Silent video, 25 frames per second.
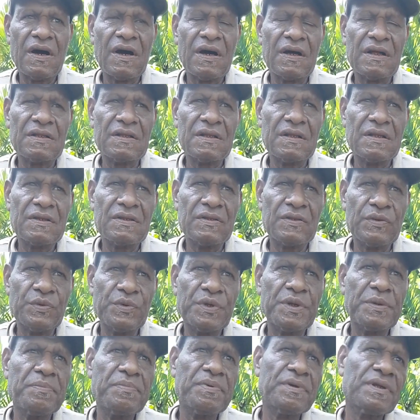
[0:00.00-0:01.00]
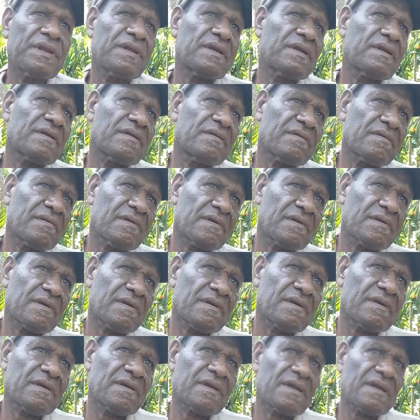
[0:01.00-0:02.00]
Tungi bit,
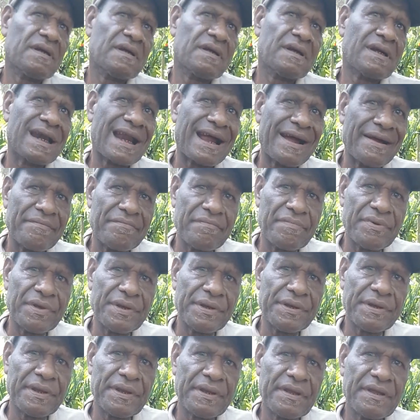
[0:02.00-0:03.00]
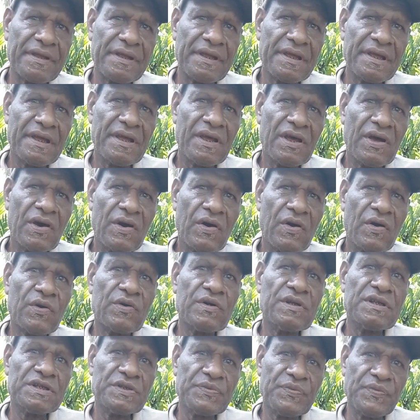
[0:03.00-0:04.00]
crime bit. All these
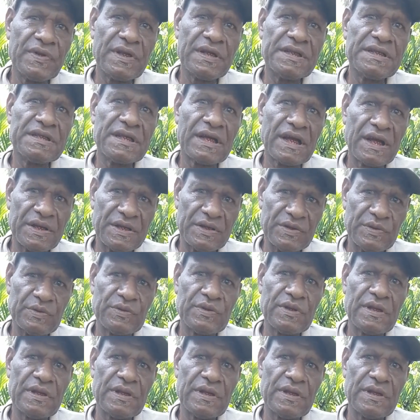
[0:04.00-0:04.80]
villages are usually